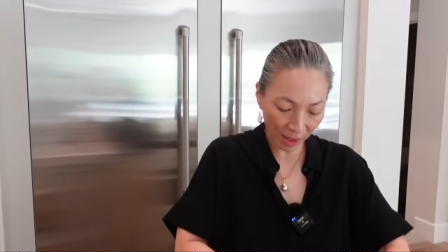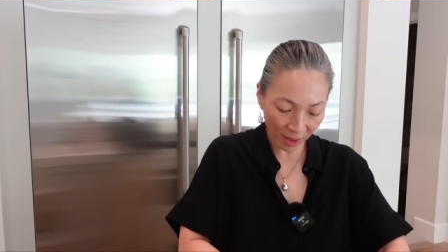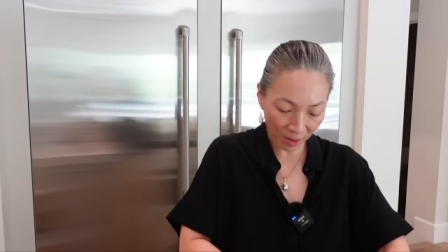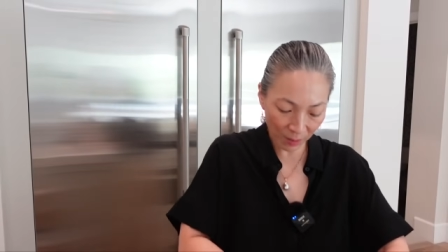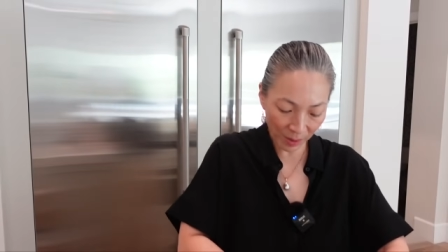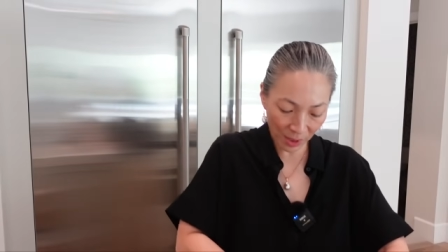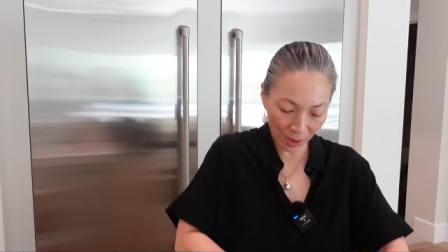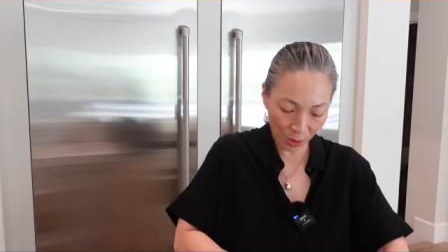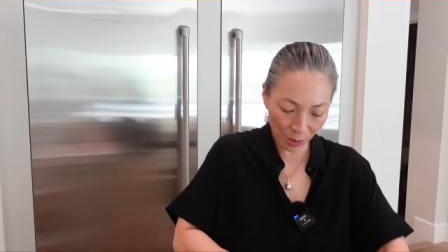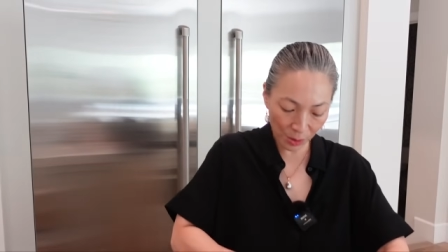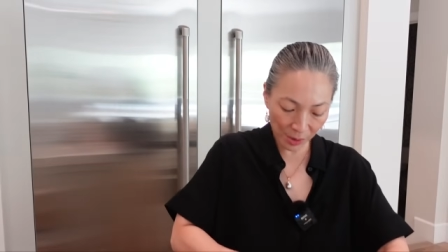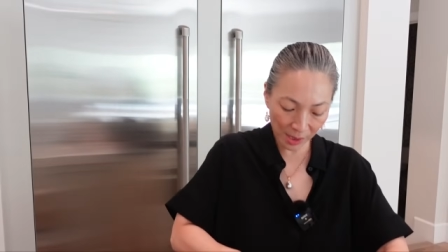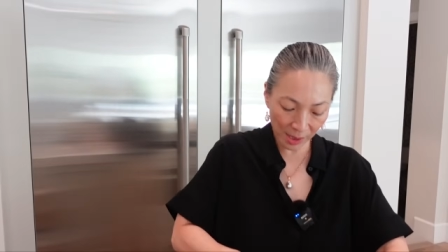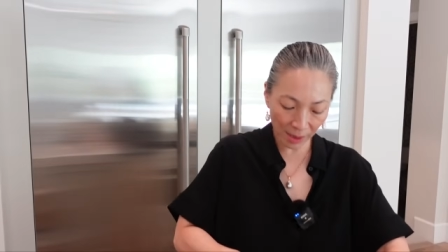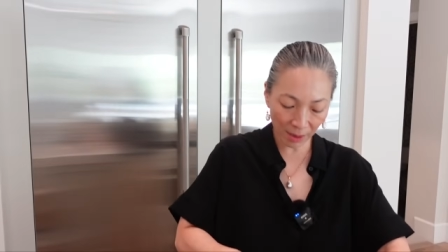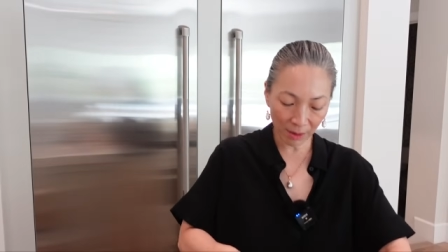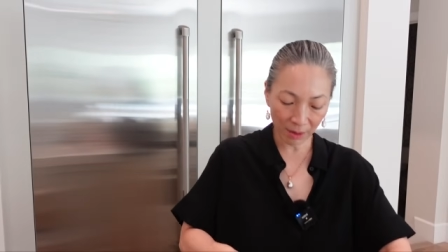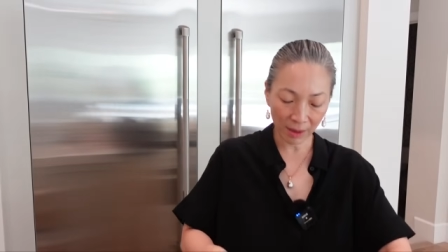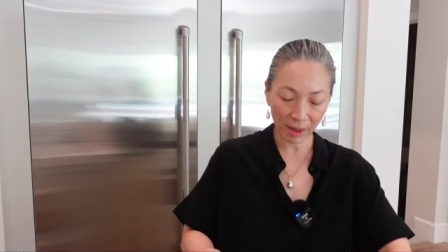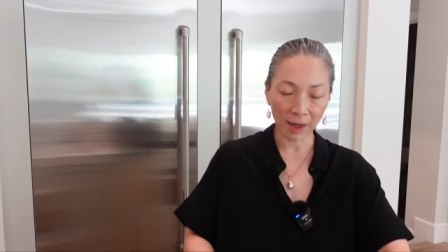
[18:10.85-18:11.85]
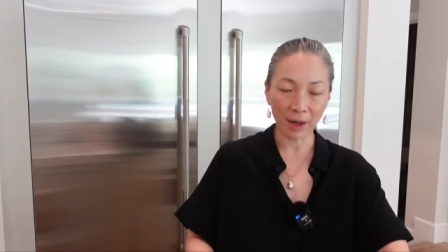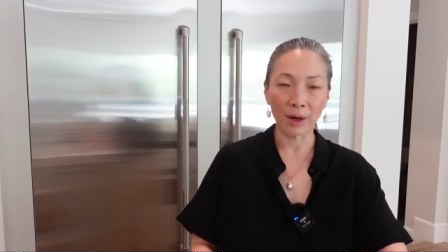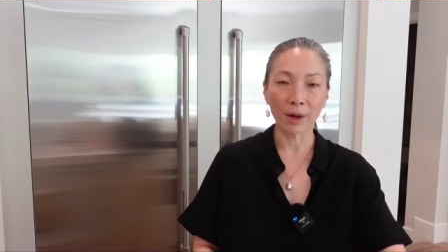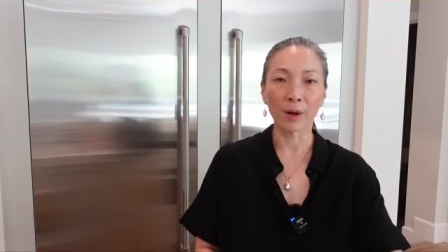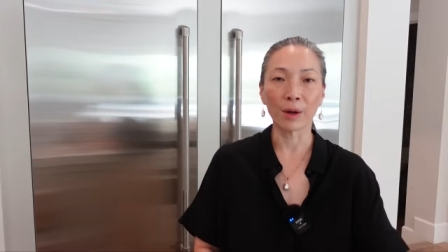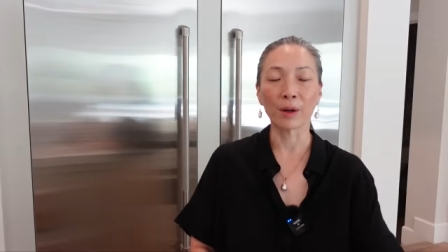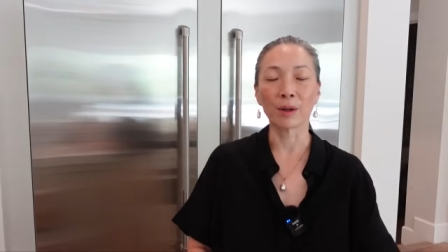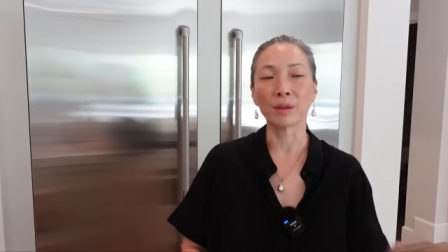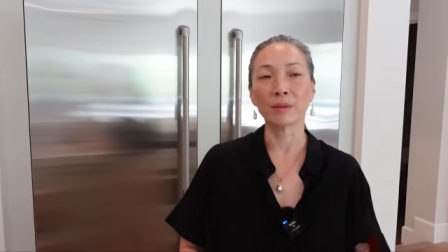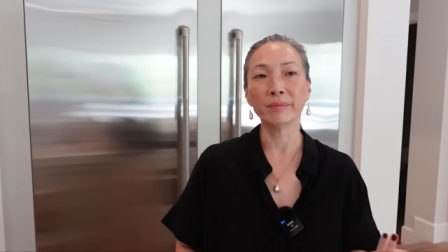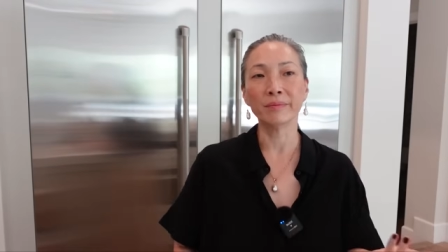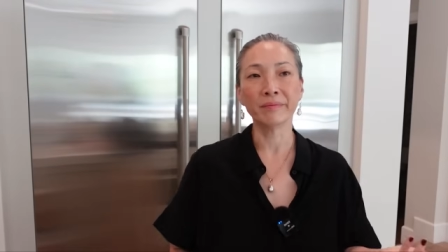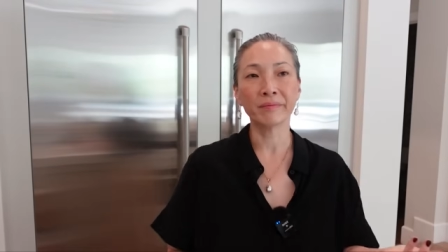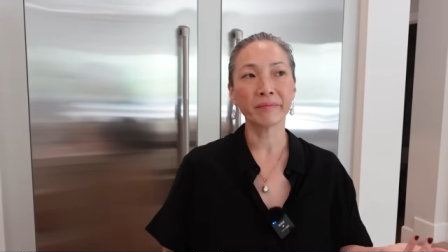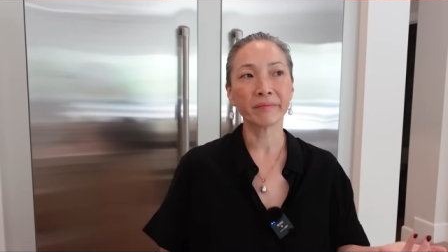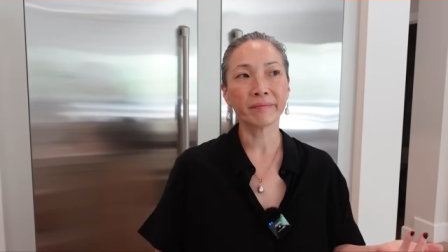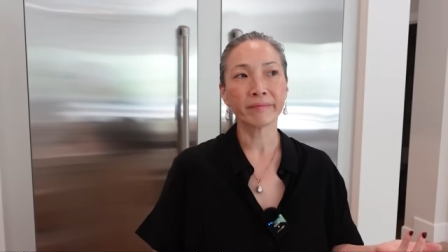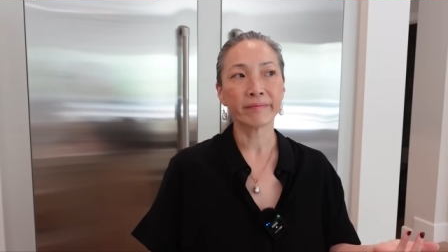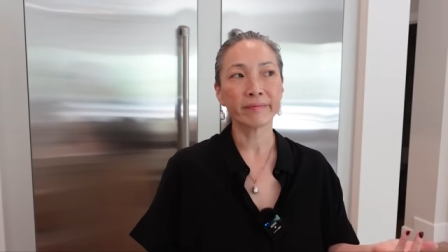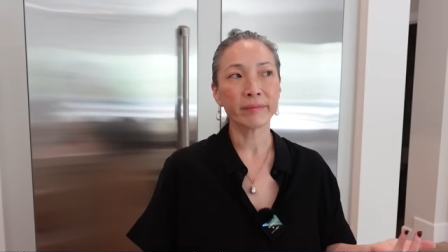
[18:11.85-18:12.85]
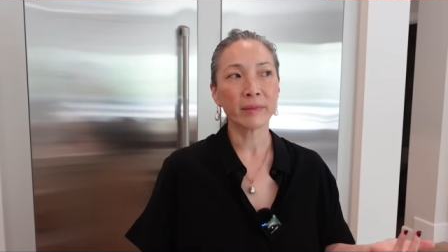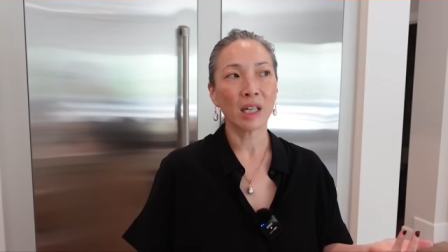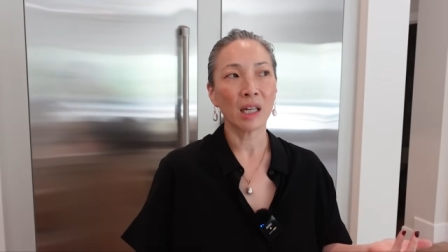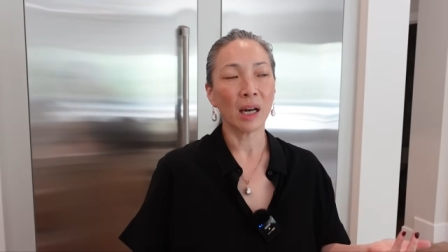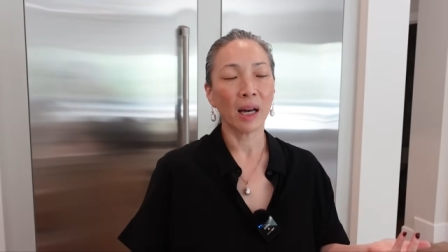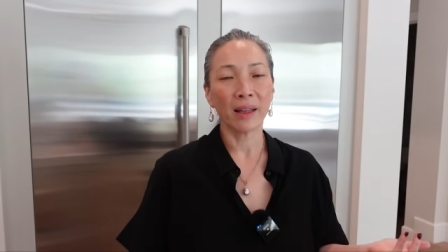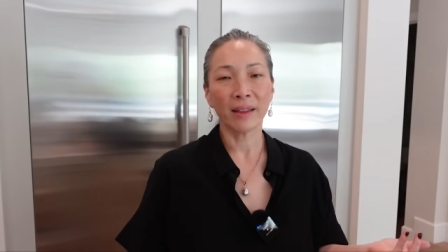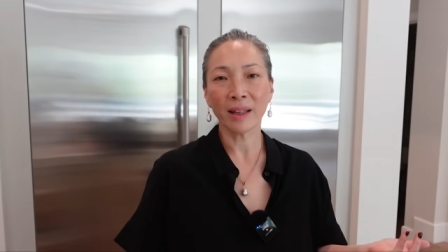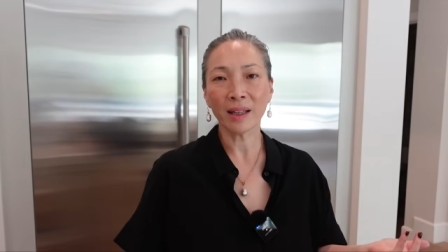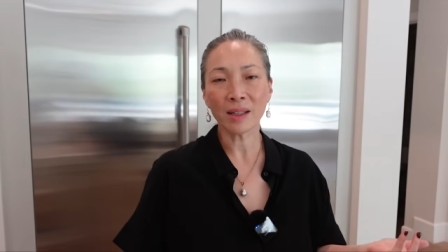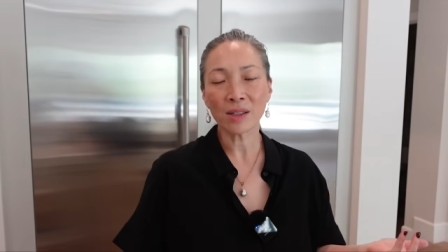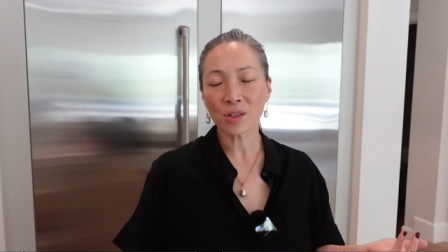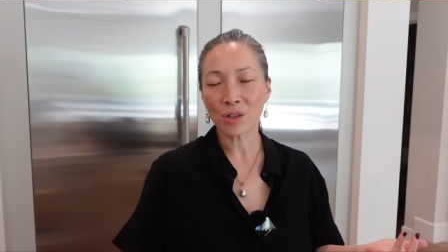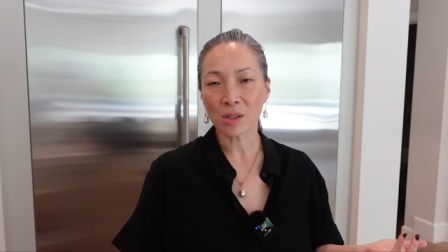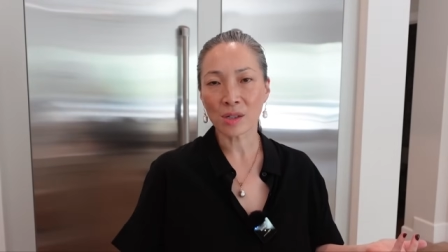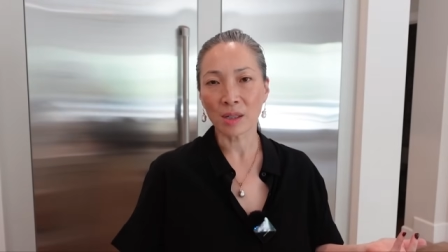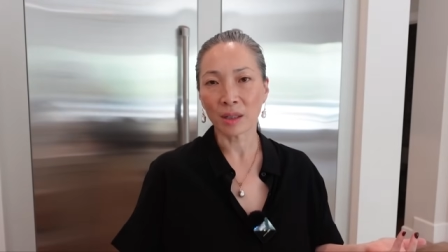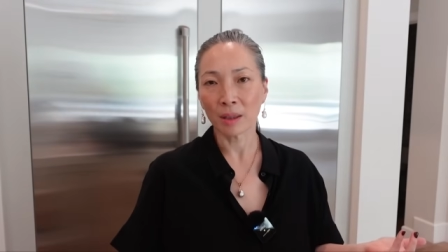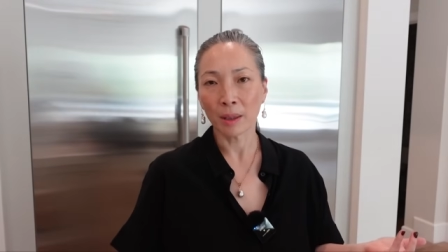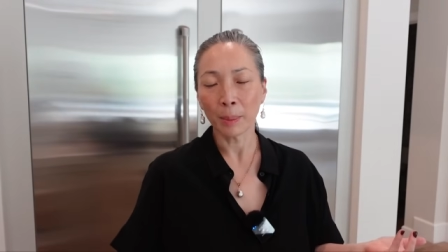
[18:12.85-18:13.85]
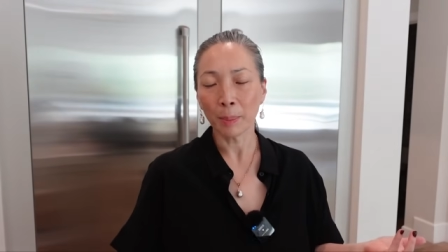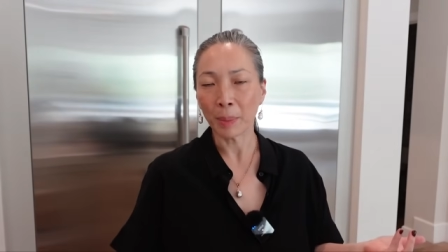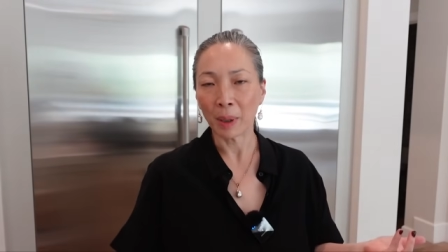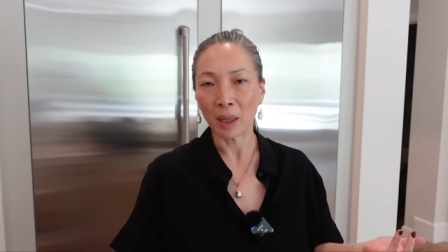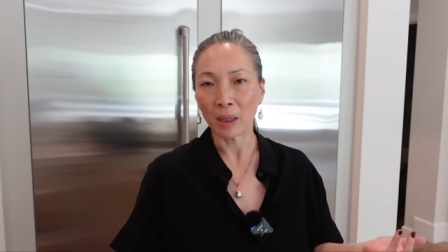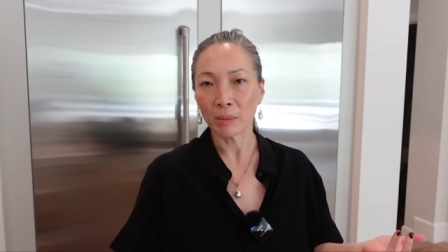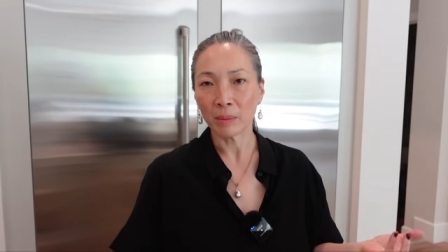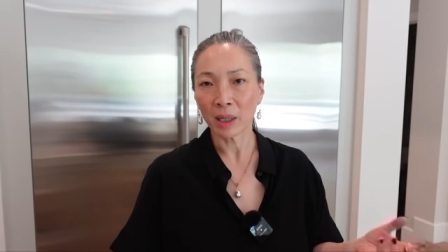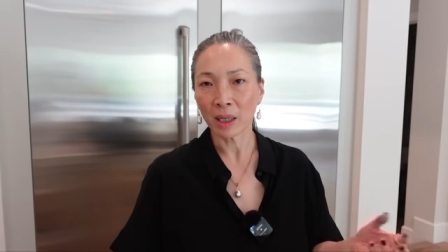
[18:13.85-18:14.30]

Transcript: I've been using their, I think it's just a lip balm.